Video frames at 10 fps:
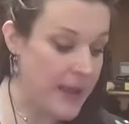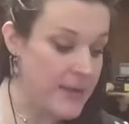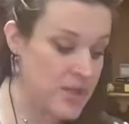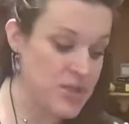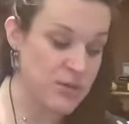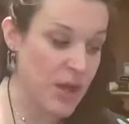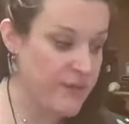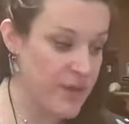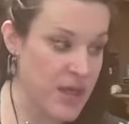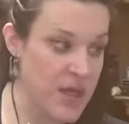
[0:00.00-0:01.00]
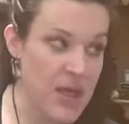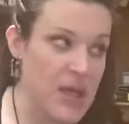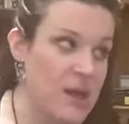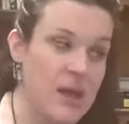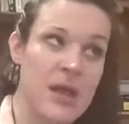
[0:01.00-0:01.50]
You can do it
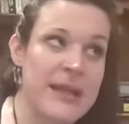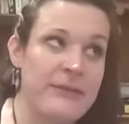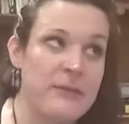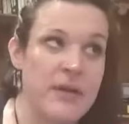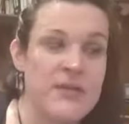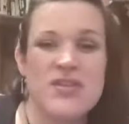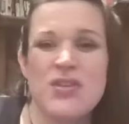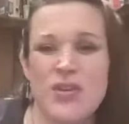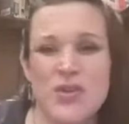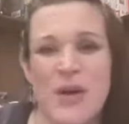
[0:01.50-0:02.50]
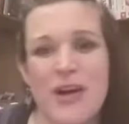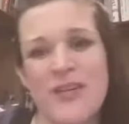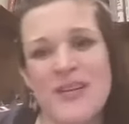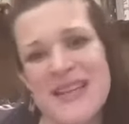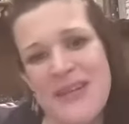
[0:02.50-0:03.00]
over 11 months, not 12,
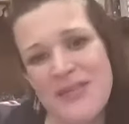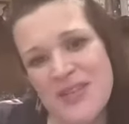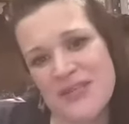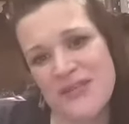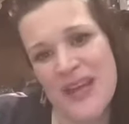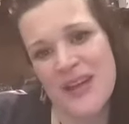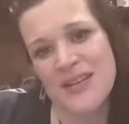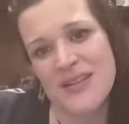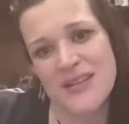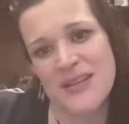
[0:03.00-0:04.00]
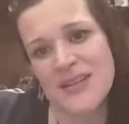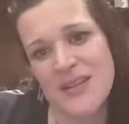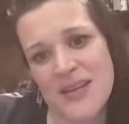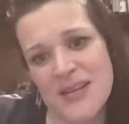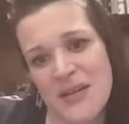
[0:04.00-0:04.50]
because 11 just fit because it's
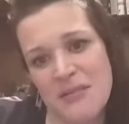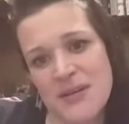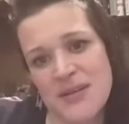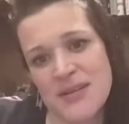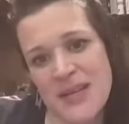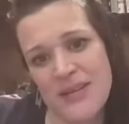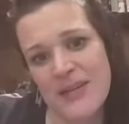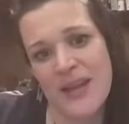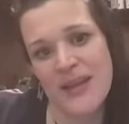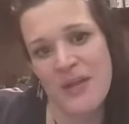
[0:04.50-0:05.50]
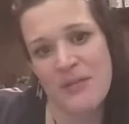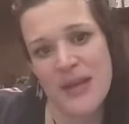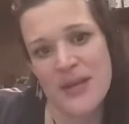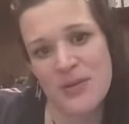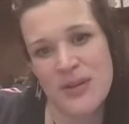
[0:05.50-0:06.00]
nicer numbers. And if you know me
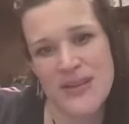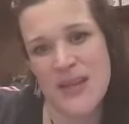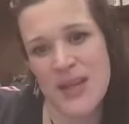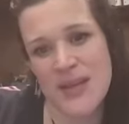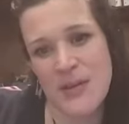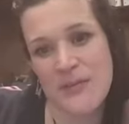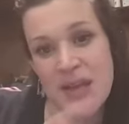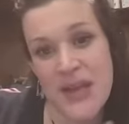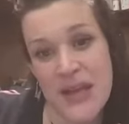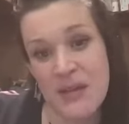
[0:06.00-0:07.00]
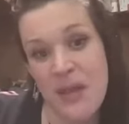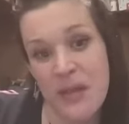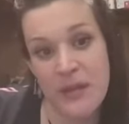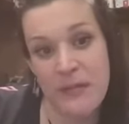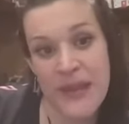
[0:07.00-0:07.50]
at all, it's that nice. So I've taken a
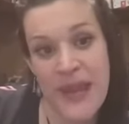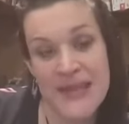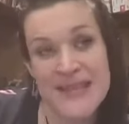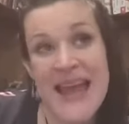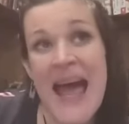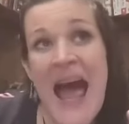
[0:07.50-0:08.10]
month off the end.